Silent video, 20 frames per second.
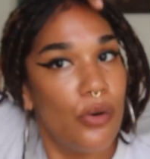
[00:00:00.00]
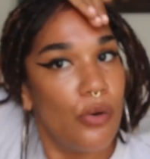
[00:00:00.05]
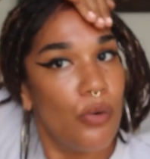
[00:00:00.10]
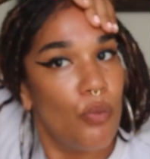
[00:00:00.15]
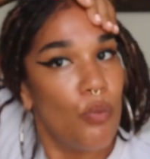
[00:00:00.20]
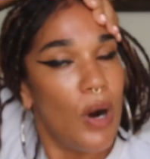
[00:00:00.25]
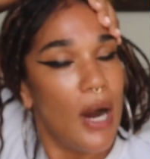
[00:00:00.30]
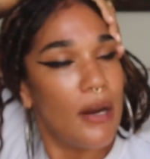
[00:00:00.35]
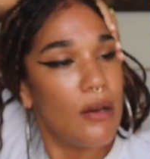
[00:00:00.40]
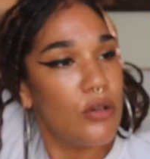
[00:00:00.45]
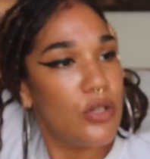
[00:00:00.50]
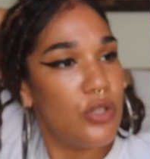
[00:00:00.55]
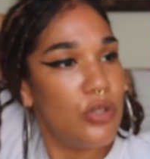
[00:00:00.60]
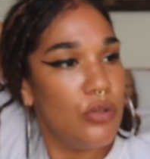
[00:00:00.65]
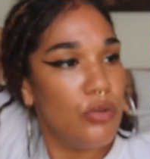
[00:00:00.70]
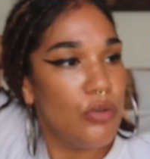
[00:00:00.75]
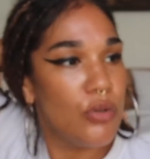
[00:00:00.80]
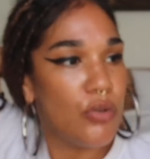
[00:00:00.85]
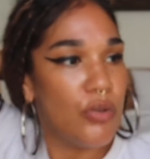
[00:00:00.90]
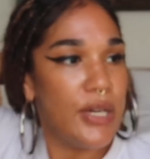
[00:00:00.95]
Why don't
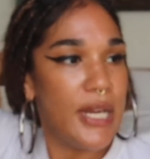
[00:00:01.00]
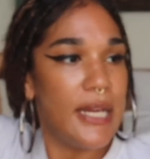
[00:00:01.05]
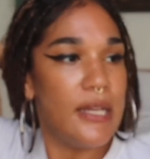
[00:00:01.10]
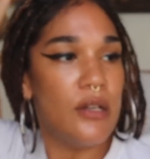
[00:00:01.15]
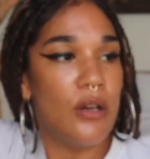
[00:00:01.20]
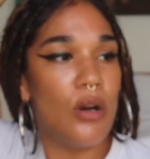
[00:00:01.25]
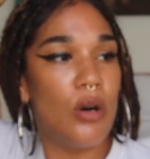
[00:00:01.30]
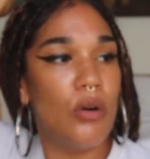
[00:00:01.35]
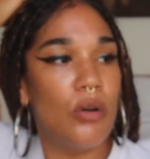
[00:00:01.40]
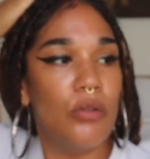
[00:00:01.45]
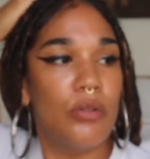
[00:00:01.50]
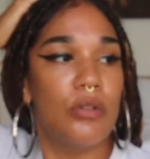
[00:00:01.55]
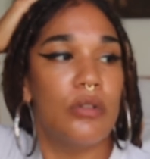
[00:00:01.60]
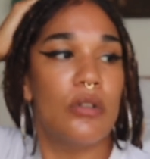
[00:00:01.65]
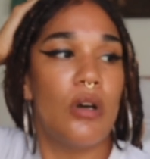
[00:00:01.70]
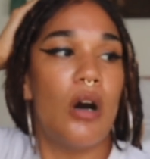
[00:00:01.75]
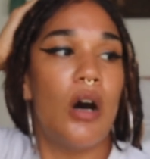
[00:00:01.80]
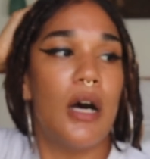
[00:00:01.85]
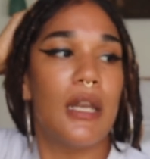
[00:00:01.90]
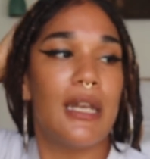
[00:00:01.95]
you create your
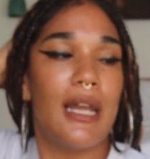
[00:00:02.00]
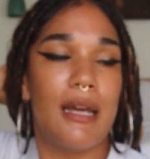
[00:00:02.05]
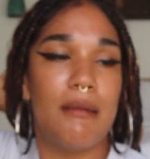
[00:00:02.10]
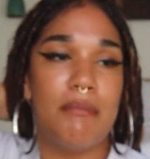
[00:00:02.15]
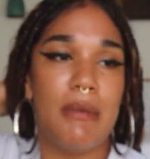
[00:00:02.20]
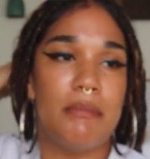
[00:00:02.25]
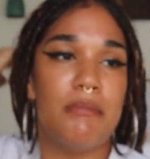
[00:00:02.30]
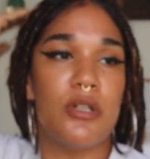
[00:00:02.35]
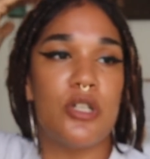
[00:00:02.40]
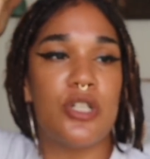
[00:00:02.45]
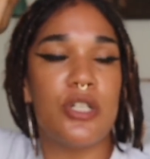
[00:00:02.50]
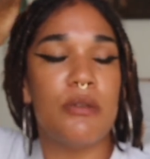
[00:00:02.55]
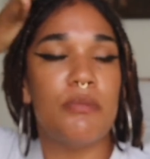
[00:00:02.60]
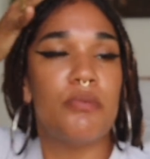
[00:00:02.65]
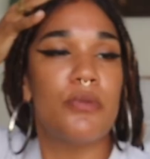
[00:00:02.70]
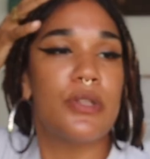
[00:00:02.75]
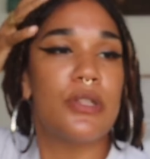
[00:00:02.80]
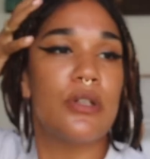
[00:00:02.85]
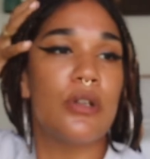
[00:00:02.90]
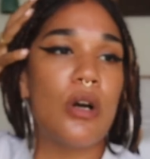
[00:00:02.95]
own online membership
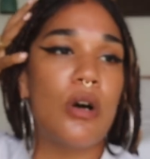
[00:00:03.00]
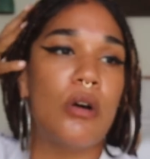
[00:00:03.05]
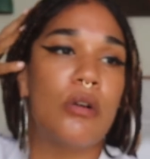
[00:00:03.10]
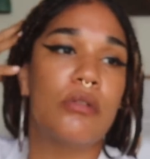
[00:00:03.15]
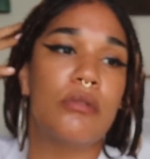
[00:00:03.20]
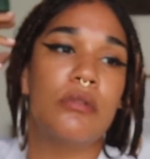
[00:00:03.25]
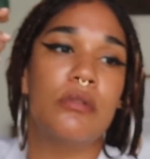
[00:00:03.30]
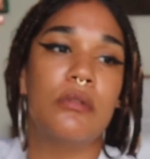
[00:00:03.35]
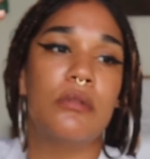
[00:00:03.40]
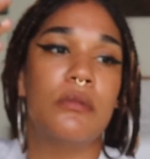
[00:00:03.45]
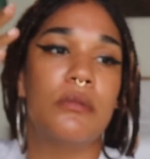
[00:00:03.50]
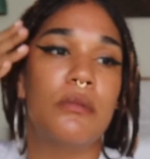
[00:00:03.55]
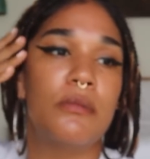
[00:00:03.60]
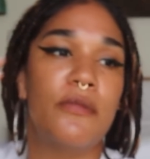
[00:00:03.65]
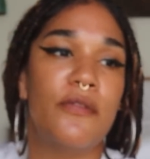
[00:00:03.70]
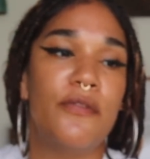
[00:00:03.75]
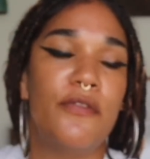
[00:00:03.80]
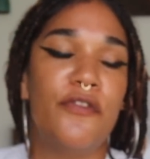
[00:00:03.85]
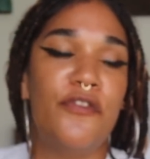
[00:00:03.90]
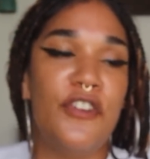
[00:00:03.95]
with your own
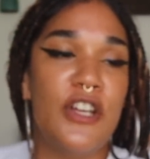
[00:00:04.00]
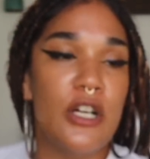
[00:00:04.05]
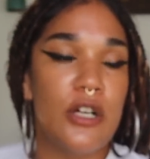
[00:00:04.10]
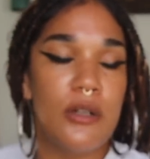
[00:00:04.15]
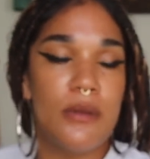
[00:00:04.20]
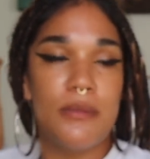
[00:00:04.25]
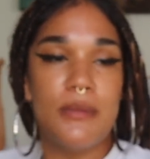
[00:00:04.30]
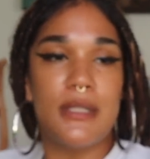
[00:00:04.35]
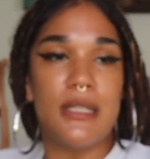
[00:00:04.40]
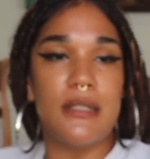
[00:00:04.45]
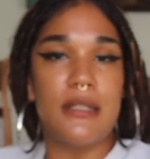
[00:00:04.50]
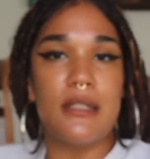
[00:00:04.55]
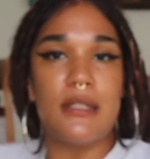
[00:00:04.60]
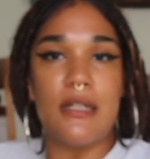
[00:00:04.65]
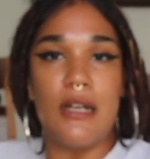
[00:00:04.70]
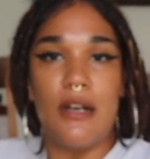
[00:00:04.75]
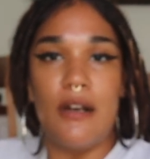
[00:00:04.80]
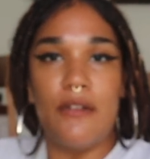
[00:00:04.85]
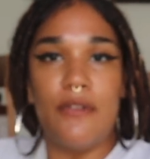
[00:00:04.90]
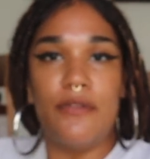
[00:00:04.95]
films and
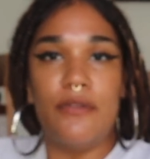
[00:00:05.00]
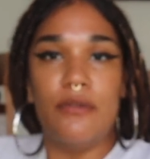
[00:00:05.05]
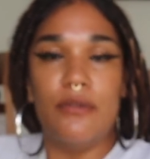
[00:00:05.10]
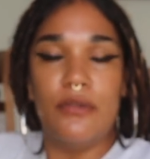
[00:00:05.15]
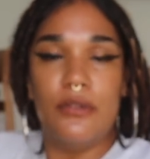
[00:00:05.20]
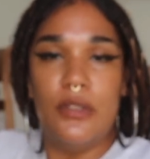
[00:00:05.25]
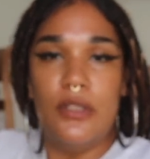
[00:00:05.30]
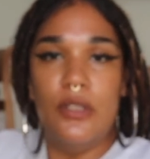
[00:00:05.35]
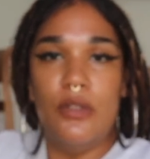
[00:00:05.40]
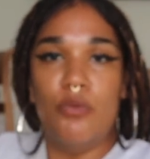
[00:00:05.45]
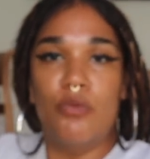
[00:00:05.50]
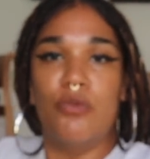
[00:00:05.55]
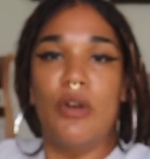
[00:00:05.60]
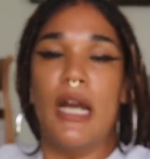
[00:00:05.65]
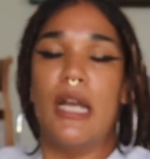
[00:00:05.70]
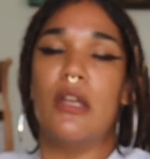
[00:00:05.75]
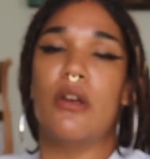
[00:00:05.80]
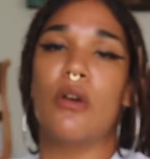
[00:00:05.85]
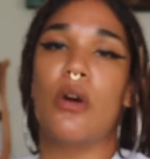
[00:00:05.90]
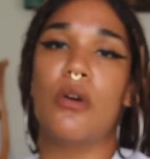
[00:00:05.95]
stuff?
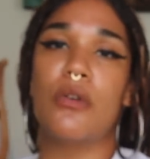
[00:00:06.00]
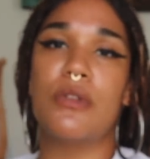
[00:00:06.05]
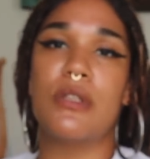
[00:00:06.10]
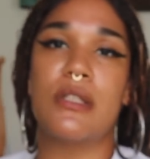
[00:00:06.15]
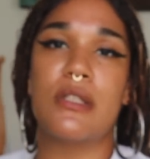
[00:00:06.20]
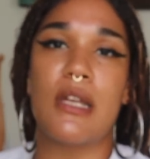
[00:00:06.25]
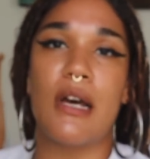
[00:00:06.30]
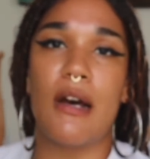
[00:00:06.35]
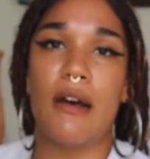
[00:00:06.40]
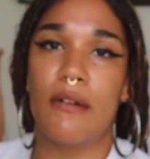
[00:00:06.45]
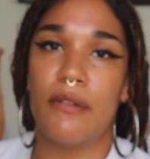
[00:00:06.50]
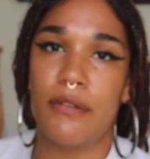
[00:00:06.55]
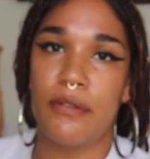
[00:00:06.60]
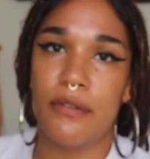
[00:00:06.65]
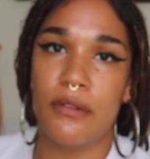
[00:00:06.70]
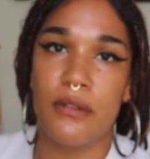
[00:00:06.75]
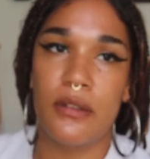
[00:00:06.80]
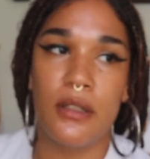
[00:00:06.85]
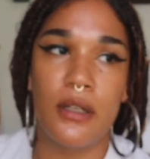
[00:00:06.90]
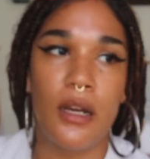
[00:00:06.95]
Write your own
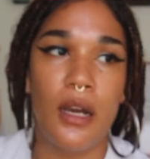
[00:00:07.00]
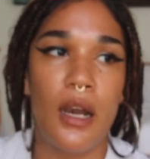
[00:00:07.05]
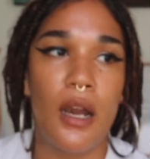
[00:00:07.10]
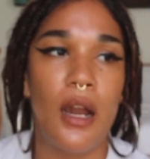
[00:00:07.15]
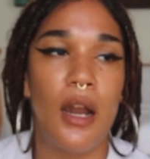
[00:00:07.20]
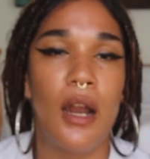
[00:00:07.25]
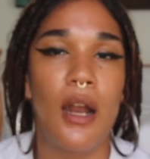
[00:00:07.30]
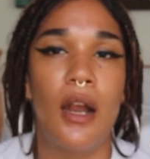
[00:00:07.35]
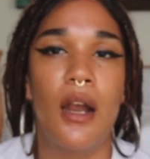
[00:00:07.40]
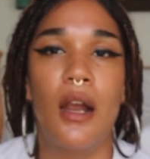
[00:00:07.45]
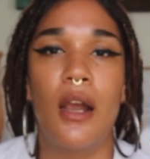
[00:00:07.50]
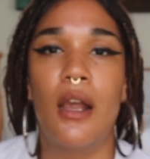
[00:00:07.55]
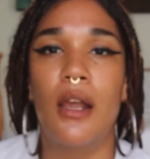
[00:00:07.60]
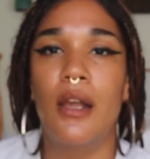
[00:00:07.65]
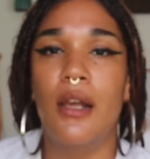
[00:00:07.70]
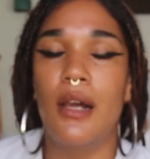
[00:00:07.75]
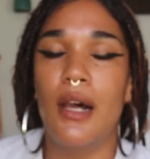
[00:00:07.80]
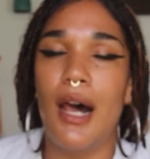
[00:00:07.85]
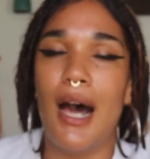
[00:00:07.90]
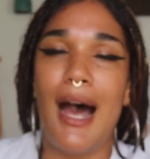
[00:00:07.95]
stuff.
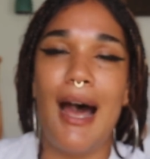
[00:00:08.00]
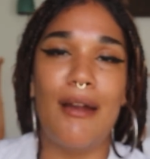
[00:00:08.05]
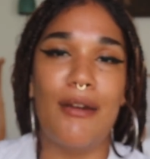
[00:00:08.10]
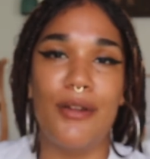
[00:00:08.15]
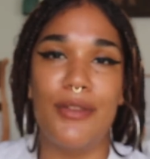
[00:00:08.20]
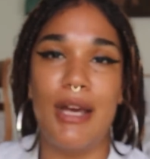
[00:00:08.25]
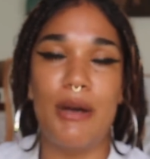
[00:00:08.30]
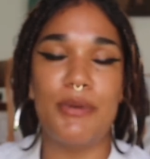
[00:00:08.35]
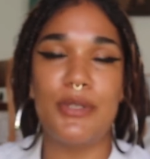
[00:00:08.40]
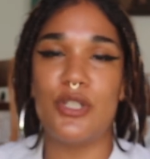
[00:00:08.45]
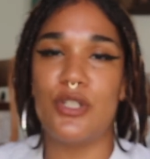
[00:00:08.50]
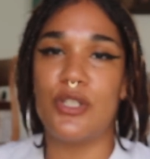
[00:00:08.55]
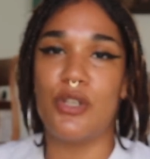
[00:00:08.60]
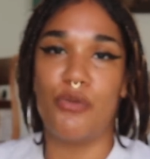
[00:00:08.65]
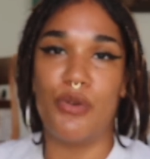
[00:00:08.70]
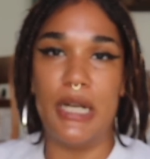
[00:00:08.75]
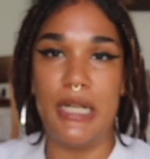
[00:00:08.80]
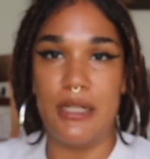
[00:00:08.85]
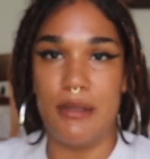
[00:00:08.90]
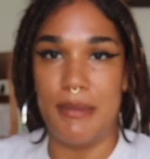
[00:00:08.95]
I don't know. That was just a
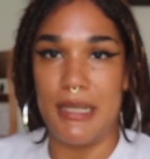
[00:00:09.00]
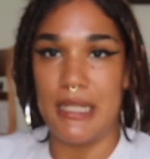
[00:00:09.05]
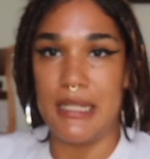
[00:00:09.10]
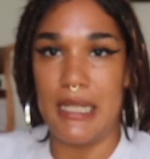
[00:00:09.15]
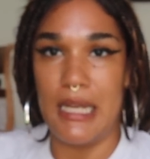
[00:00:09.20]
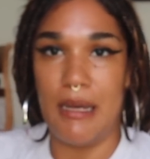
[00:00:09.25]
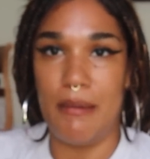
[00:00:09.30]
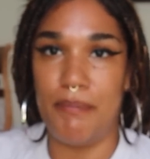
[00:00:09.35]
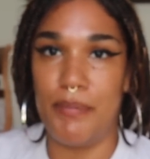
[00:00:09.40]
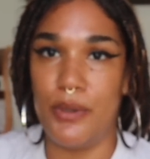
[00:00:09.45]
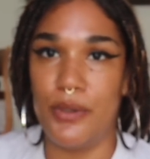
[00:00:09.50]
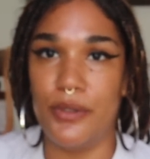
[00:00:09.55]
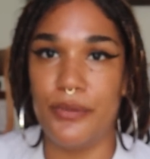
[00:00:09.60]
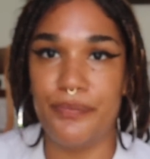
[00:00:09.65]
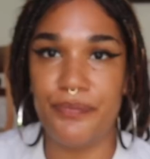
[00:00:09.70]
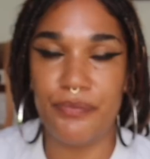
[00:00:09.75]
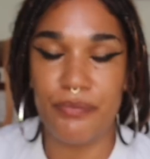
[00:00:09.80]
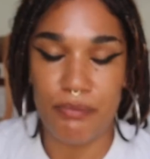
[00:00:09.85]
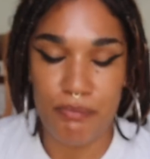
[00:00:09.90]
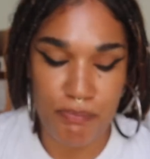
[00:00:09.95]
random example.
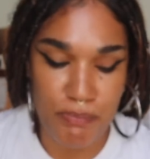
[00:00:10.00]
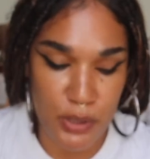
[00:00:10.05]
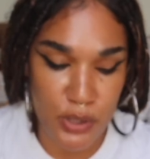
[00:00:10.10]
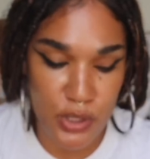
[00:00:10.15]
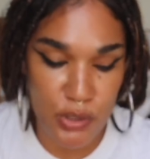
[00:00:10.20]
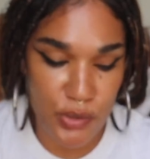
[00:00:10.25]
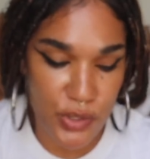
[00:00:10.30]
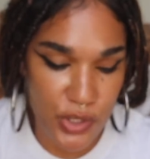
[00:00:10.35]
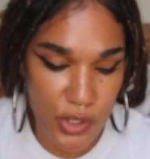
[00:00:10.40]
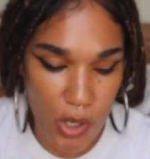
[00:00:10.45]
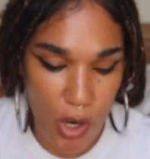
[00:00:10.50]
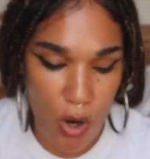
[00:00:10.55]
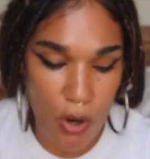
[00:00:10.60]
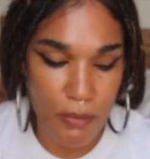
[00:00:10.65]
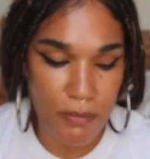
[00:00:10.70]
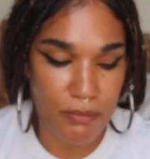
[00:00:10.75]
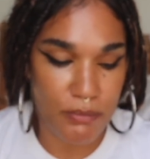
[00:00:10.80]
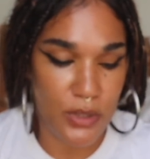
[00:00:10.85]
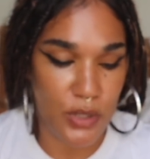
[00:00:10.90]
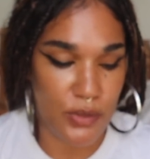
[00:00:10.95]
Produce your
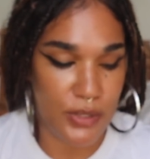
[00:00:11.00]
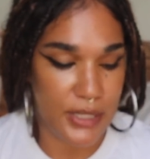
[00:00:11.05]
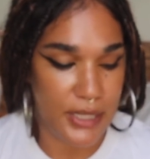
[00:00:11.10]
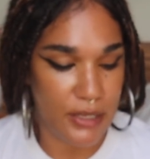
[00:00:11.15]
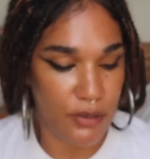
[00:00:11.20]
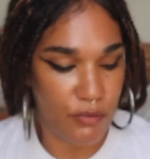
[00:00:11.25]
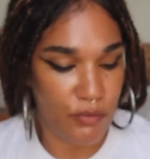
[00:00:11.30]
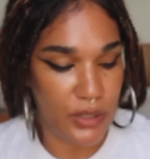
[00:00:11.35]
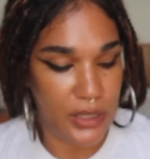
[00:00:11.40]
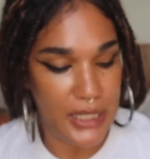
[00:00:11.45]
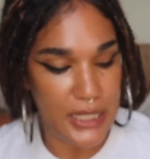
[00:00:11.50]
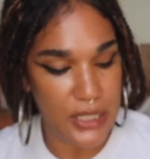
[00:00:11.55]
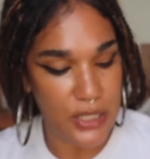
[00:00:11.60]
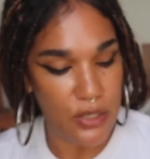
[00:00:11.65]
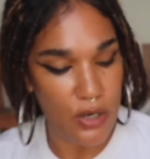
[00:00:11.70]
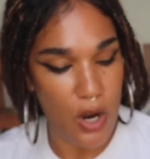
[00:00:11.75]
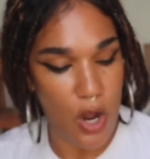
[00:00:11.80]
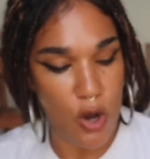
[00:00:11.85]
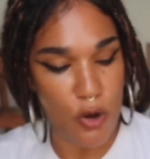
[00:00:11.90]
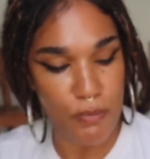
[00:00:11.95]
own music. Release
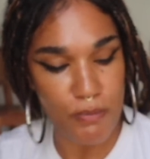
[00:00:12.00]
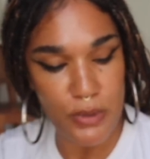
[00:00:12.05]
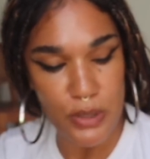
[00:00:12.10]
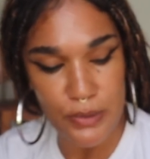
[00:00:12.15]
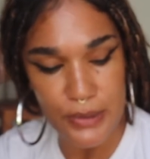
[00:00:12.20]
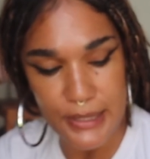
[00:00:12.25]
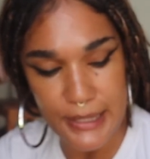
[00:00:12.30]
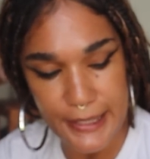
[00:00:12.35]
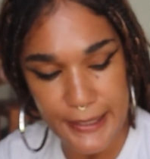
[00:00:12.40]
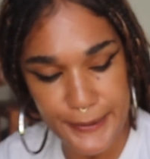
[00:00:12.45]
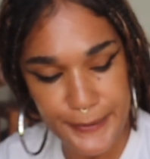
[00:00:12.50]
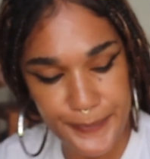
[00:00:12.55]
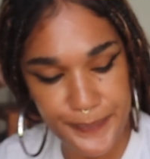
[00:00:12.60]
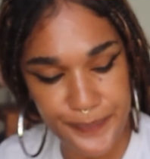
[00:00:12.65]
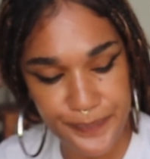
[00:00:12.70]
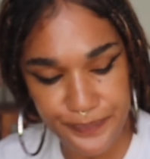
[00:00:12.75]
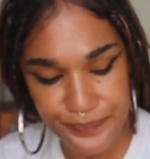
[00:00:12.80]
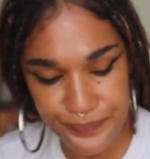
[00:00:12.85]
your own music.